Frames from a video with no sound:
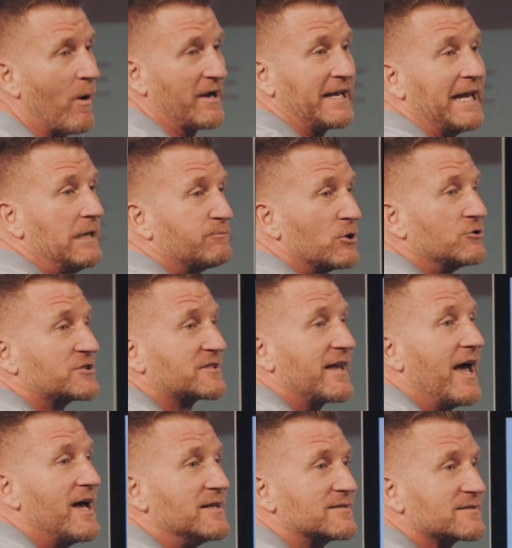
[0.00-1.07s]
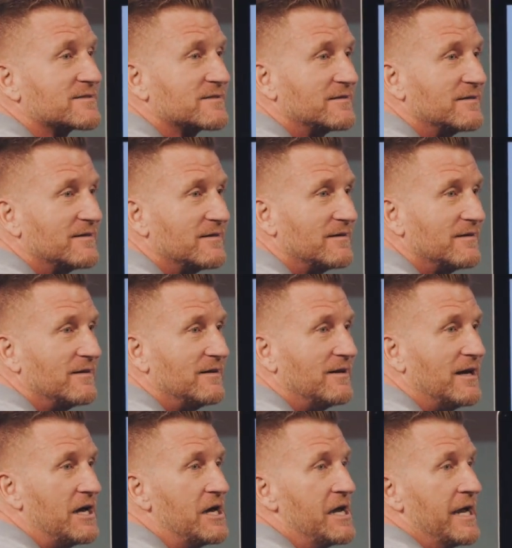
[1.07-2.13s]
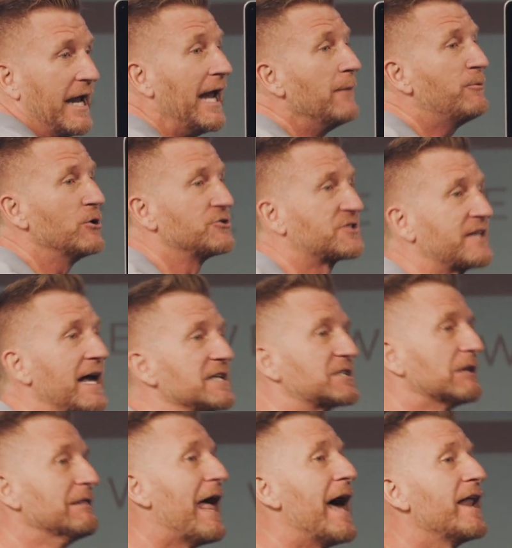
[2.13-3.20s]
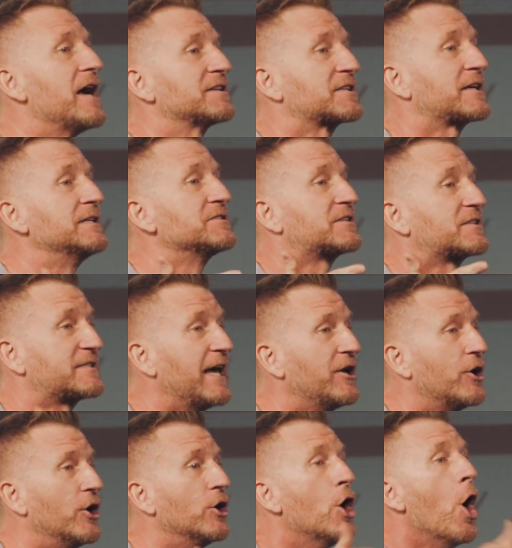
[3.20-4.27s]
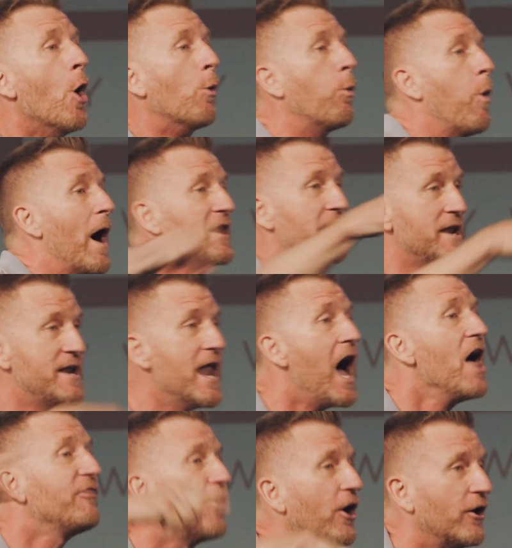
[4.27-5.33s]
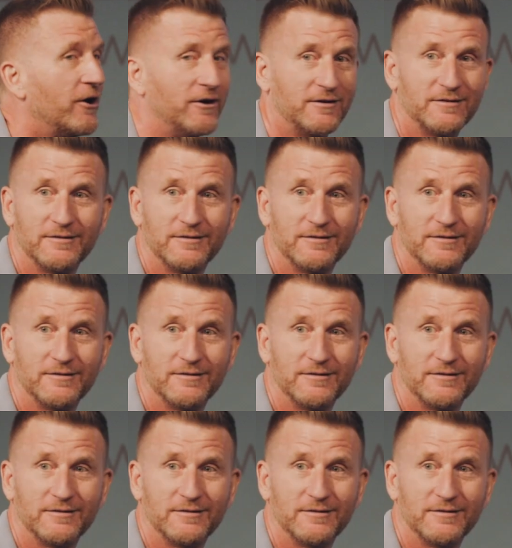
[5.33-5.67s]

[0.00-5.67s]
what Hebrews says. Hebrews says, let us consider one another